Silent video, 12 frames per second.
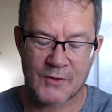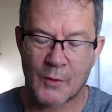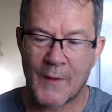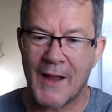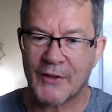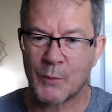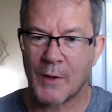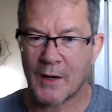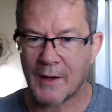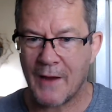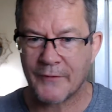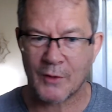that's where I
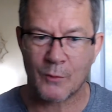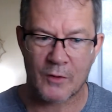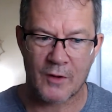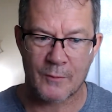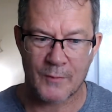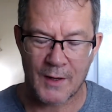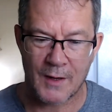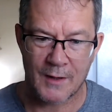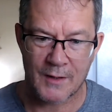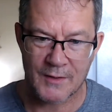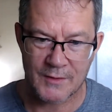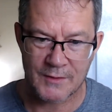left it with
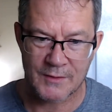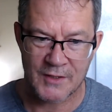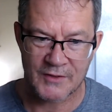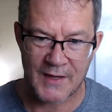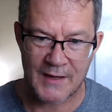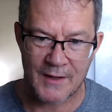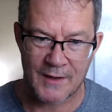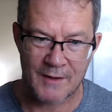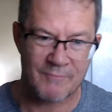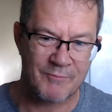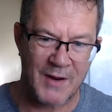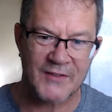them, just
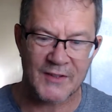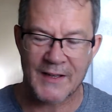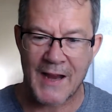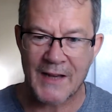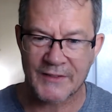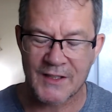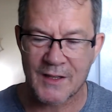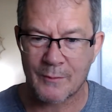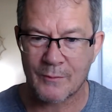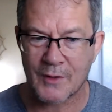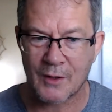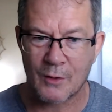basically asking
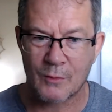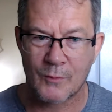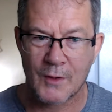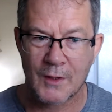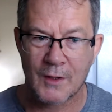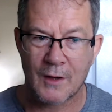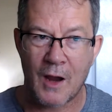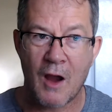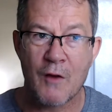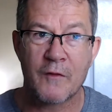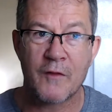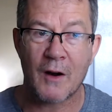them, you know,
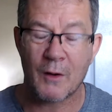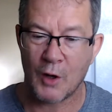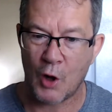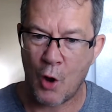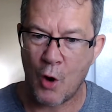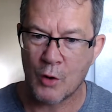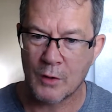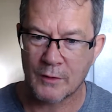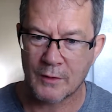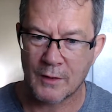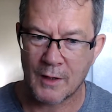how far along